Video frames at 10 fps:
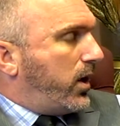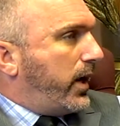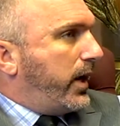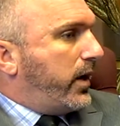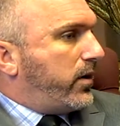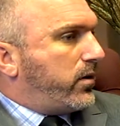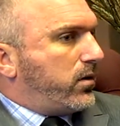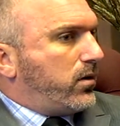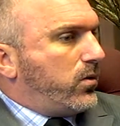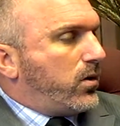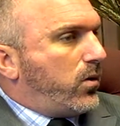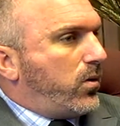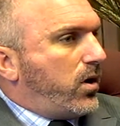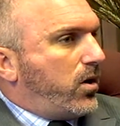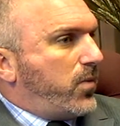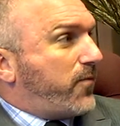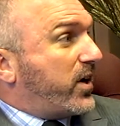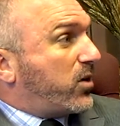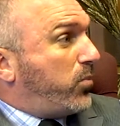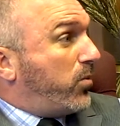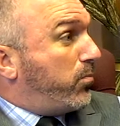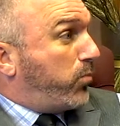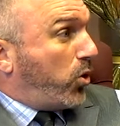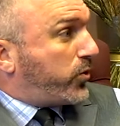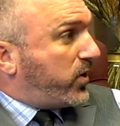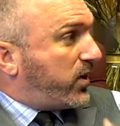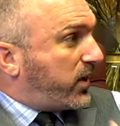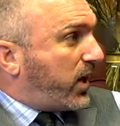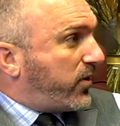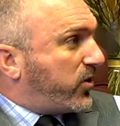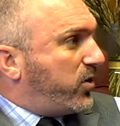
And, if I could put both of you together,